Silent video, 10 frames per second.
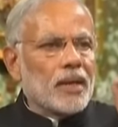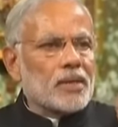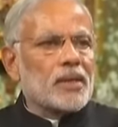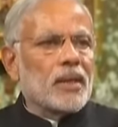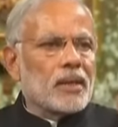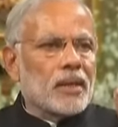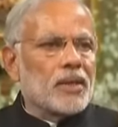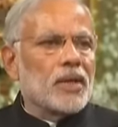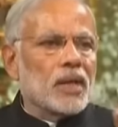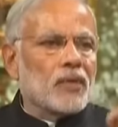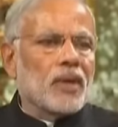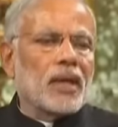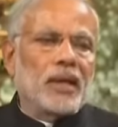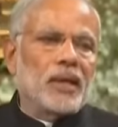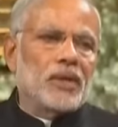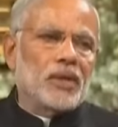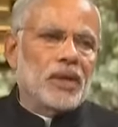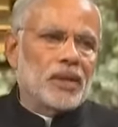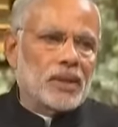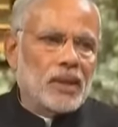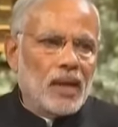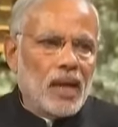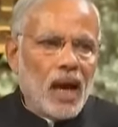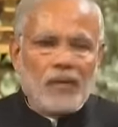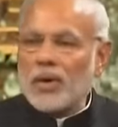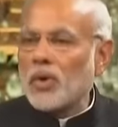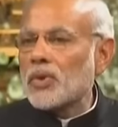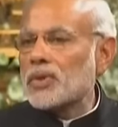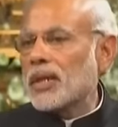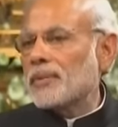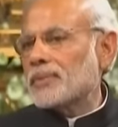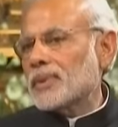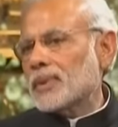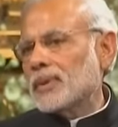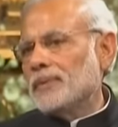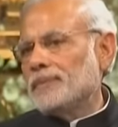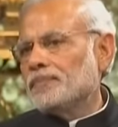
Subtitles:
distant region quickly reaches our doorsteps.